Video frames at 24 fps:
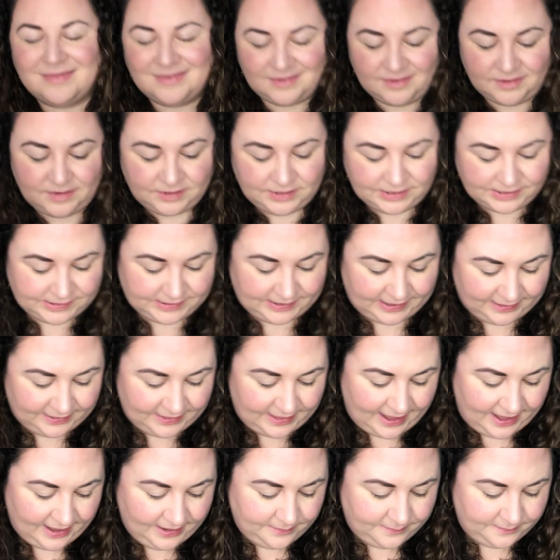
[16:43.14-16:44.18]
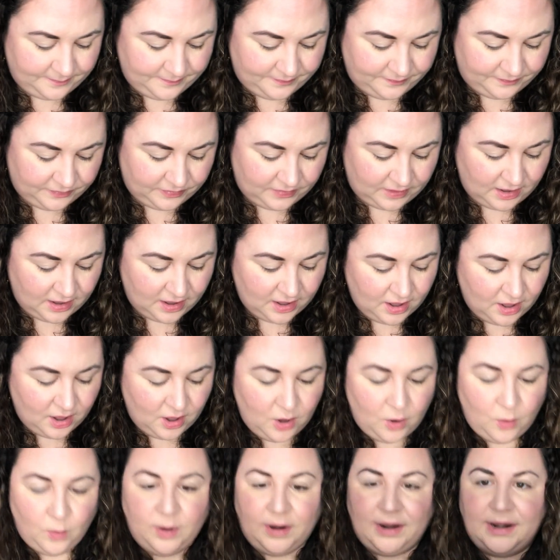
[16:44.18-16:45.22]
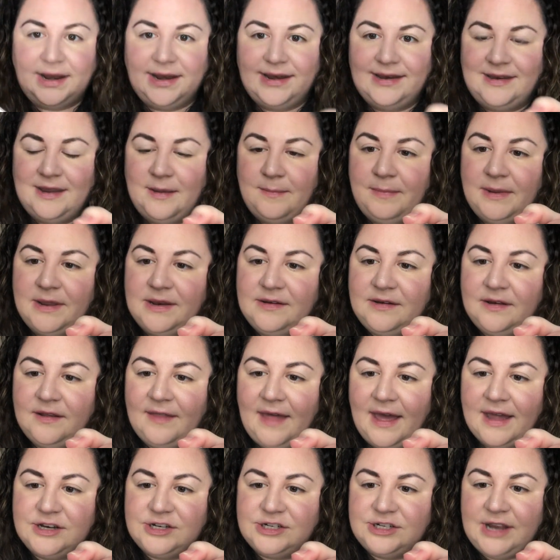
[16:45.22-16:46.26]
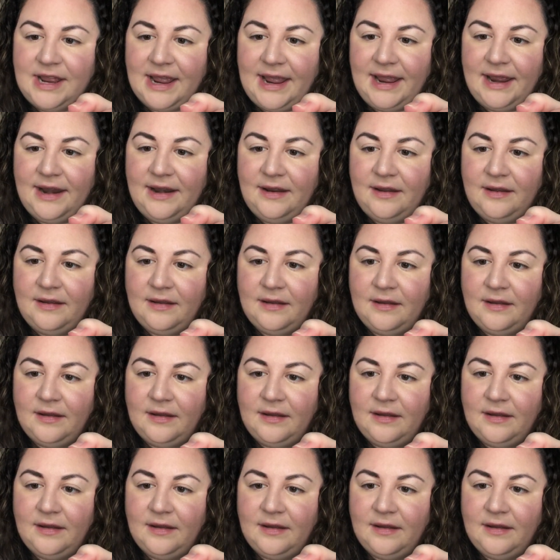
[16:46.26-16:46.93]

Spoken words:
just like that. We're gonna dip into that shade,